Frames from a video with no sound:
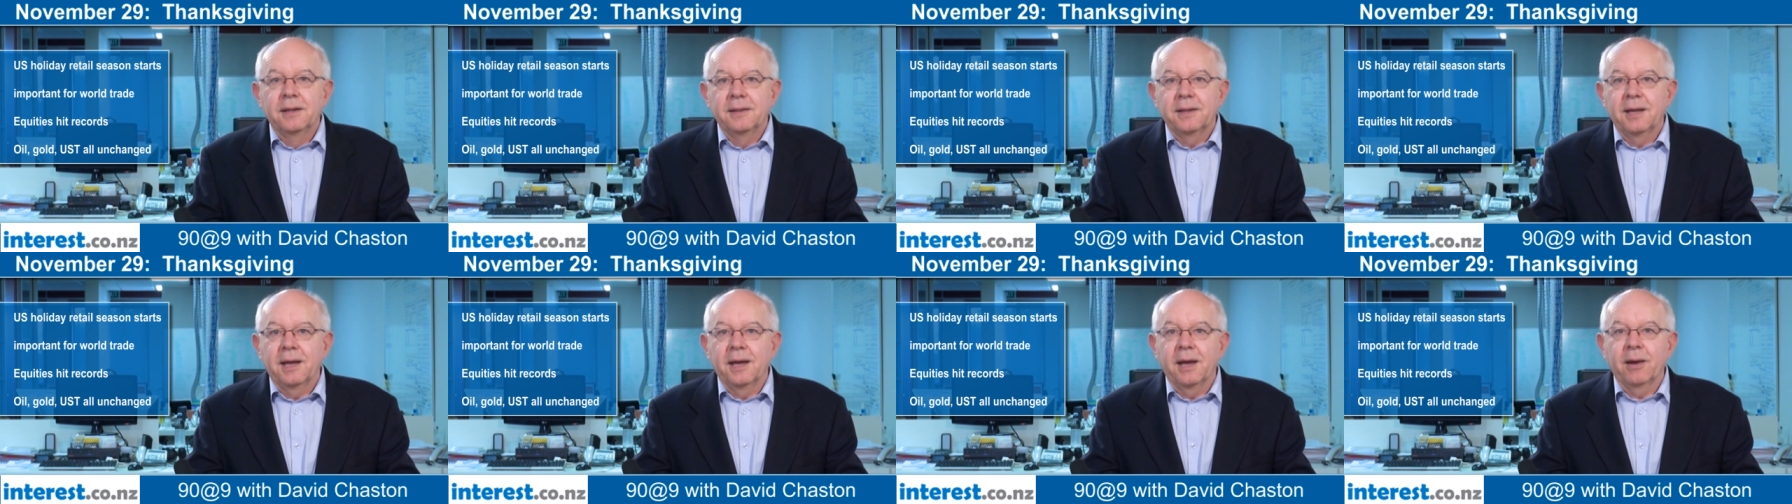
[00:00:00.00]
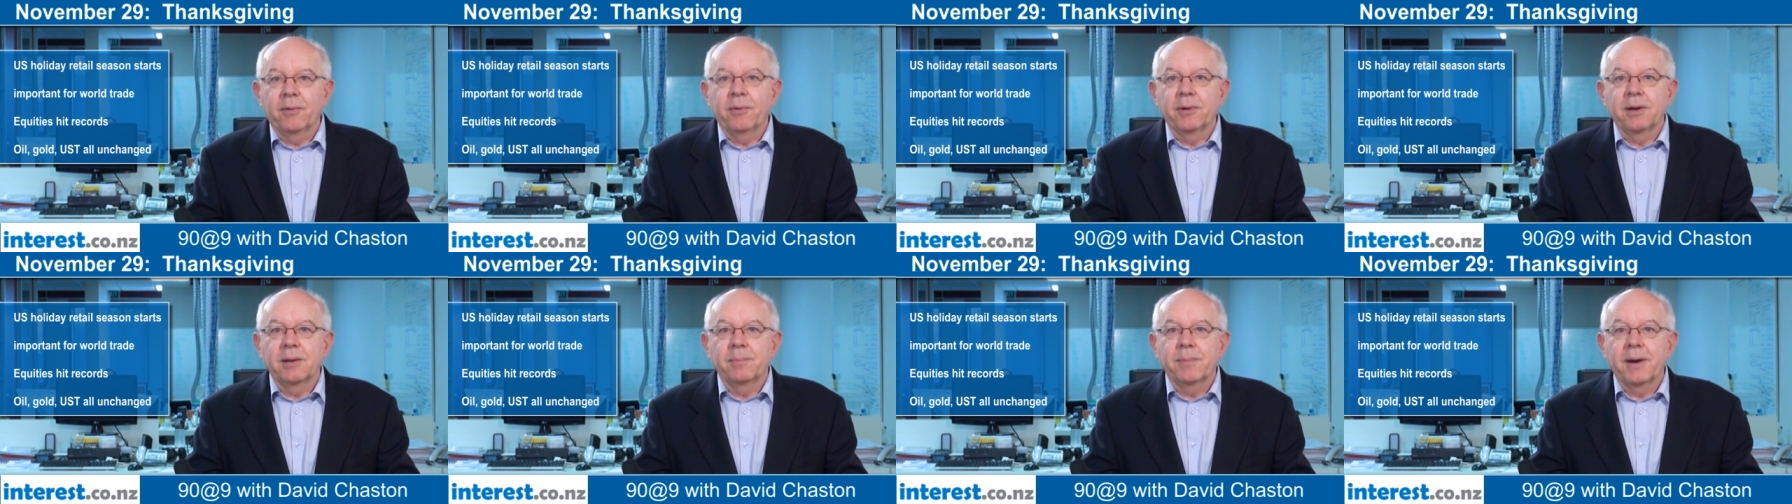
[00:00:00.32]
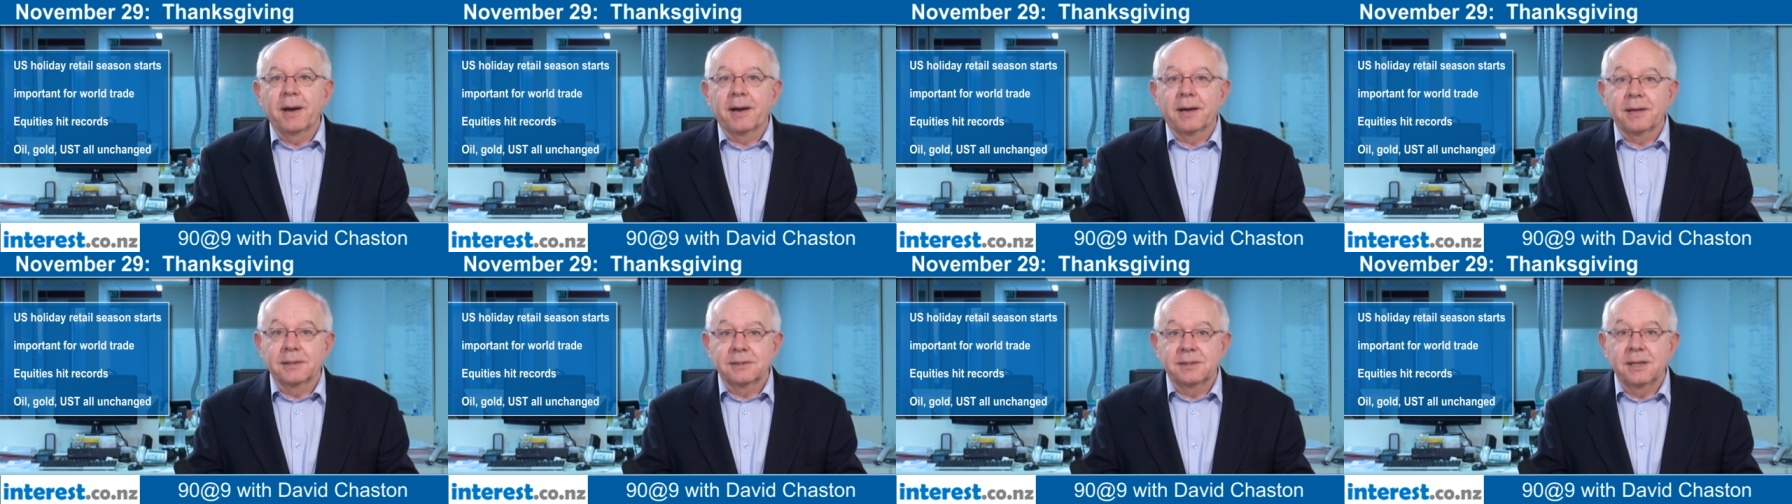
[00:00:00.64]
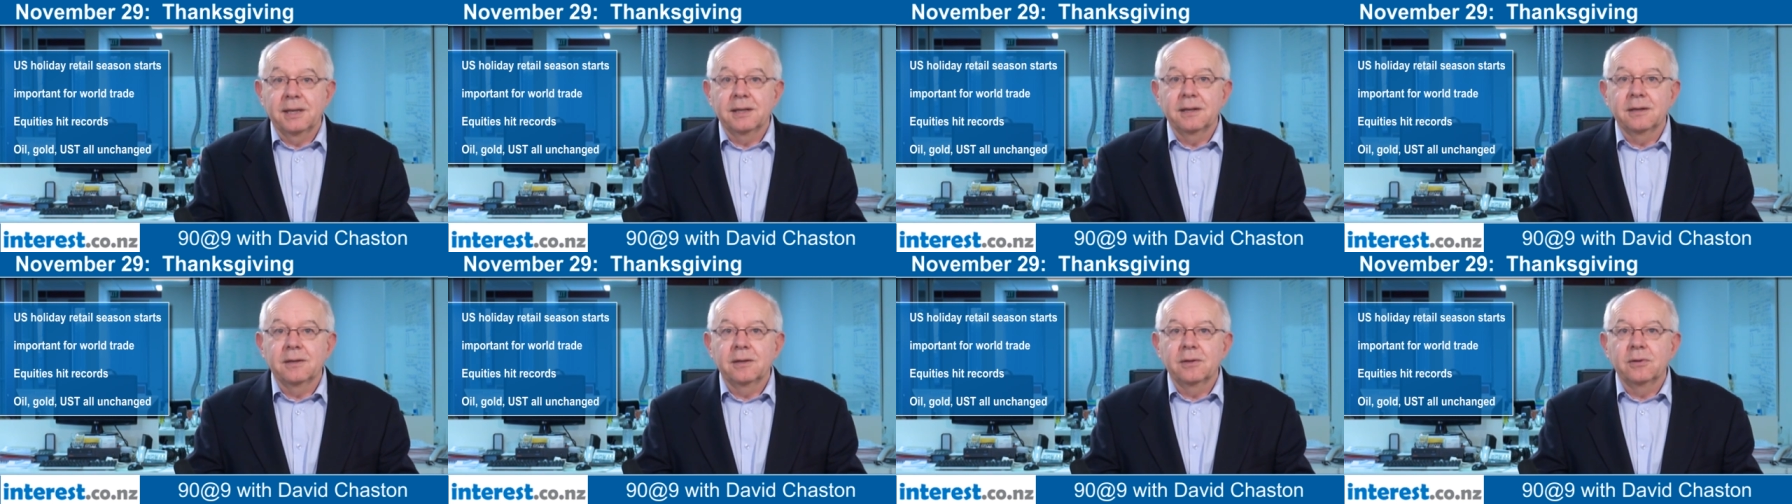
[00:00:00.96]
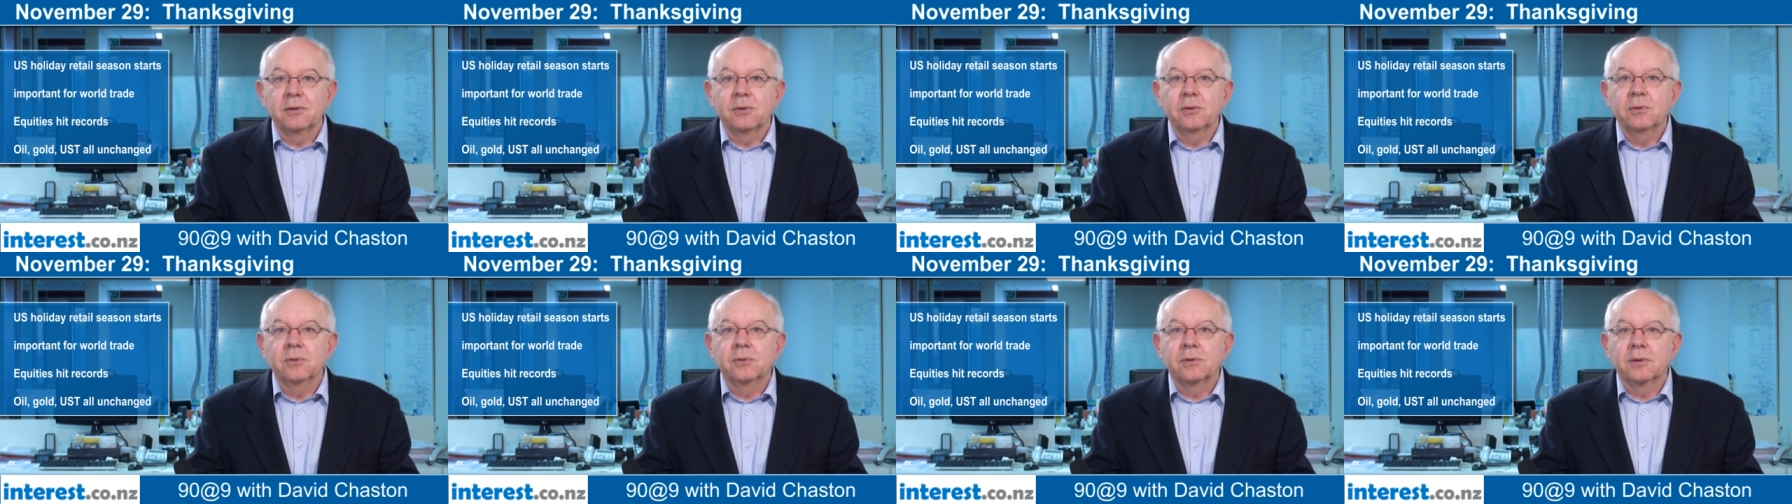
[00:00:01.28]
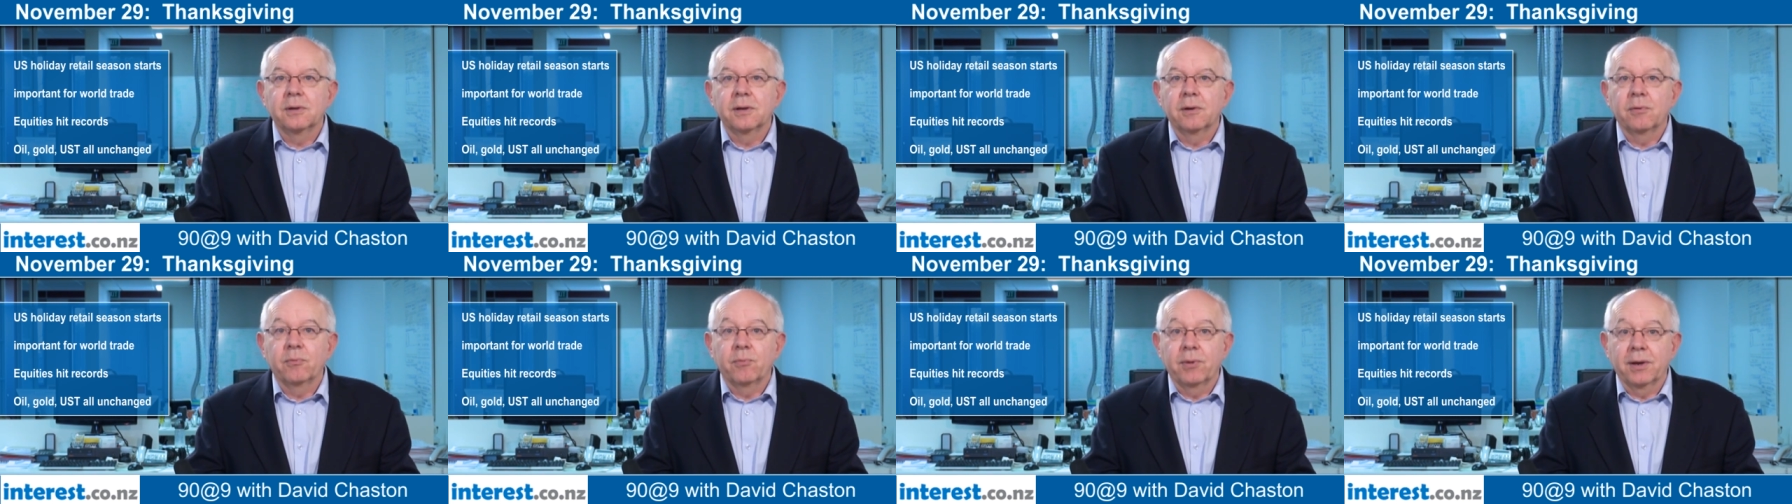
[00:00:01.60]
The equity markets ended in New
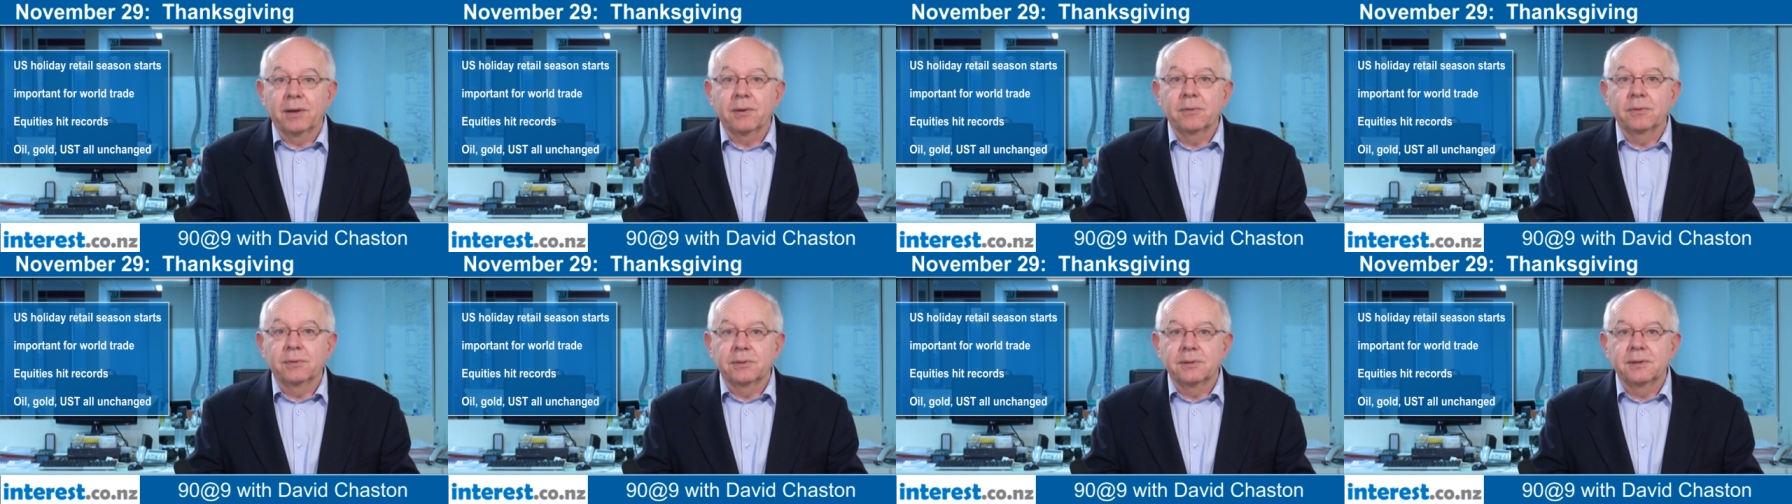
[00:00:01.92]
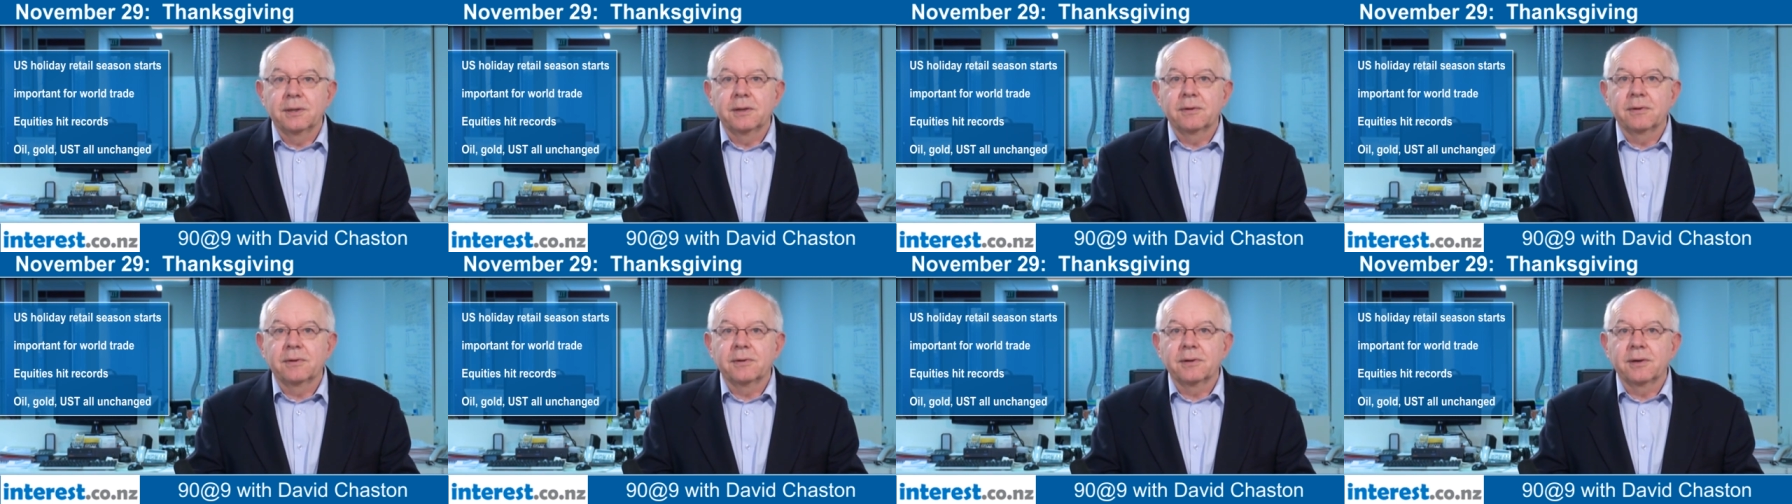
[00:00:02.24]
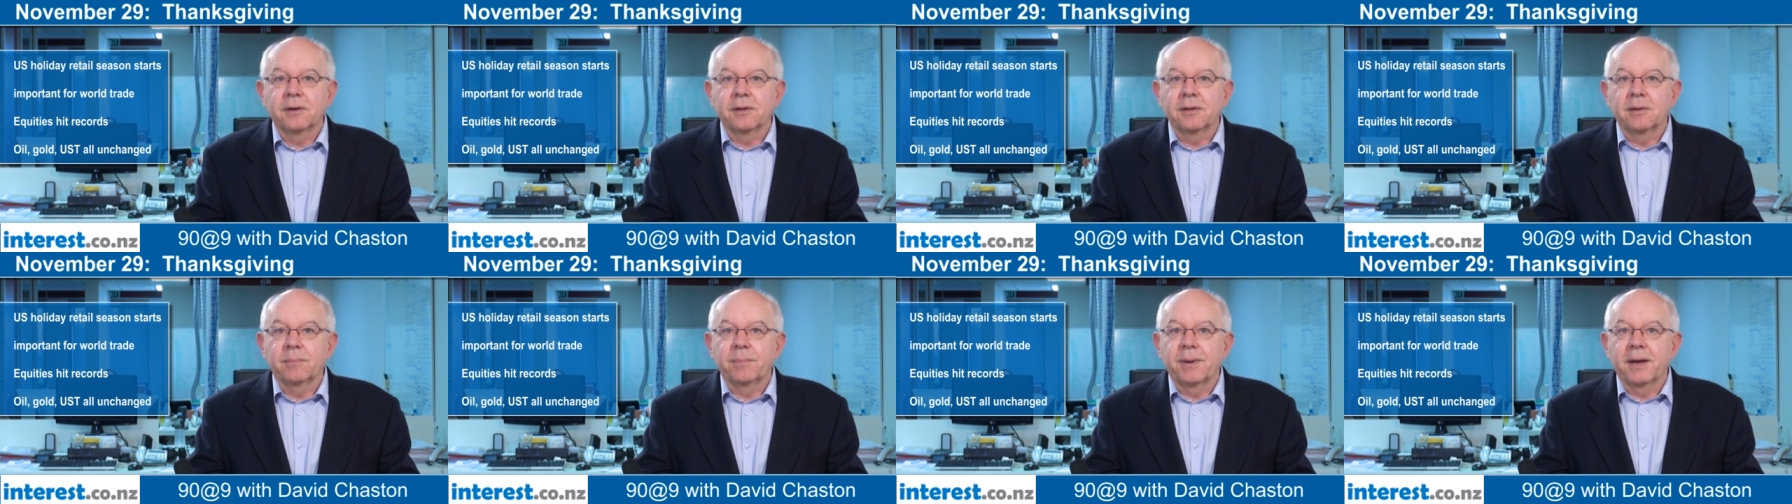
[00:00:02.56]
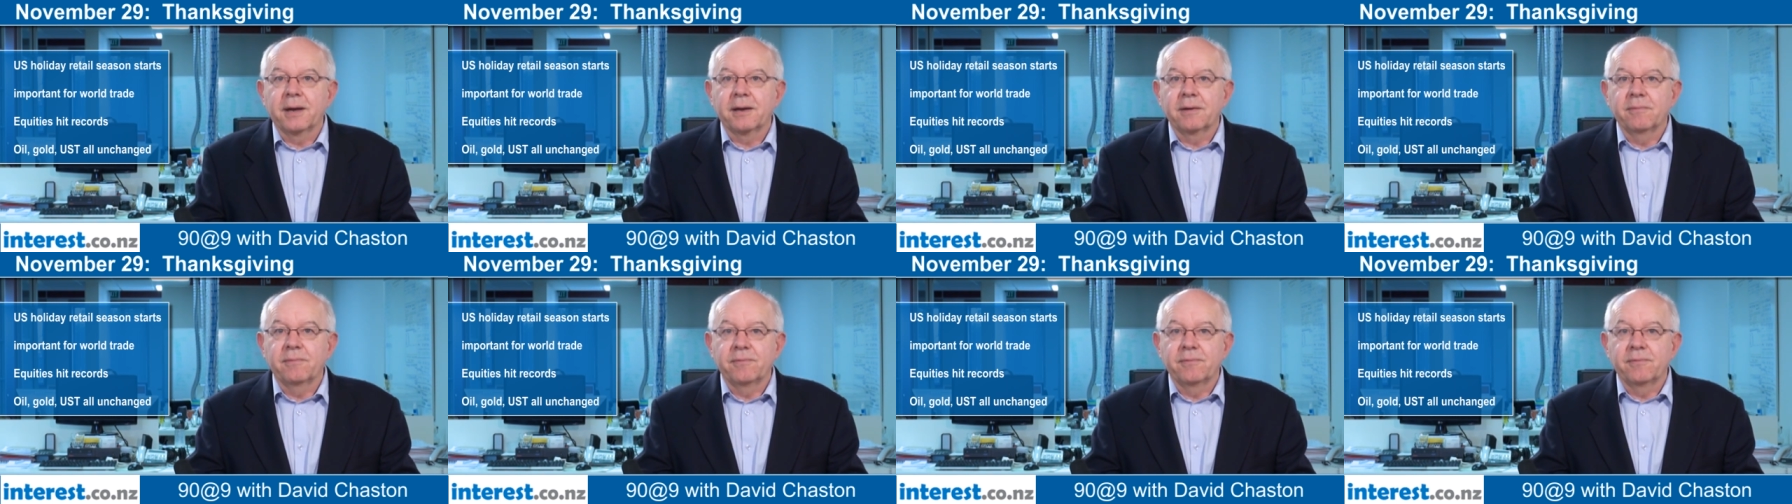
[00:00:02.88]
York in record territory on the back